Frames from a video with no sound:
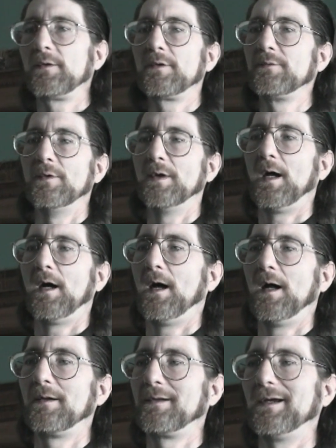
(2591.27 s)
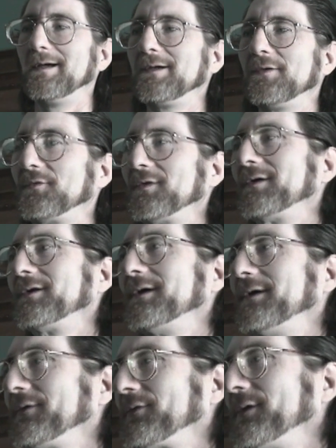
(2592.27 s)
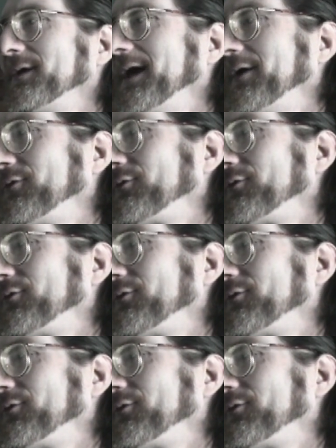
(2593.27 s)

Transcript: Do not take it seriously as